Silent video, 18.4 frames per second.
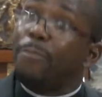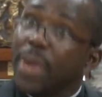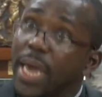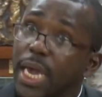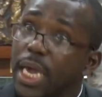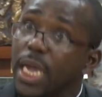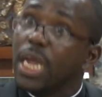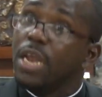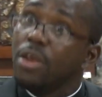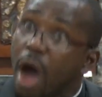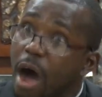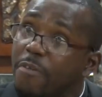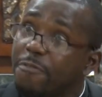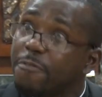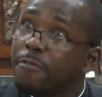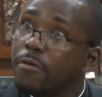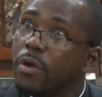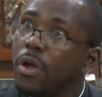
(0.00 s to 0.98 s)
big
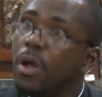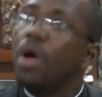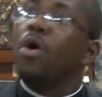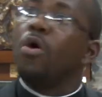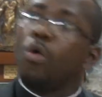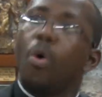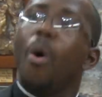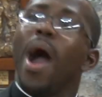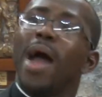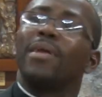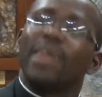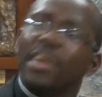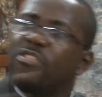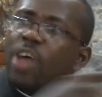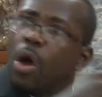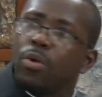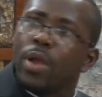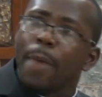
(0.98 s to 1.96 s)
enough, go and
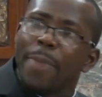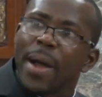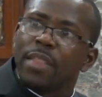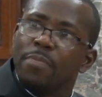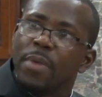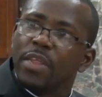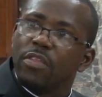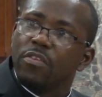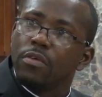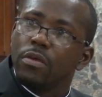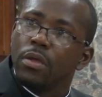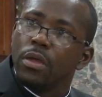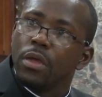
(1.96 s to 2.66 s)
rent your own apartment.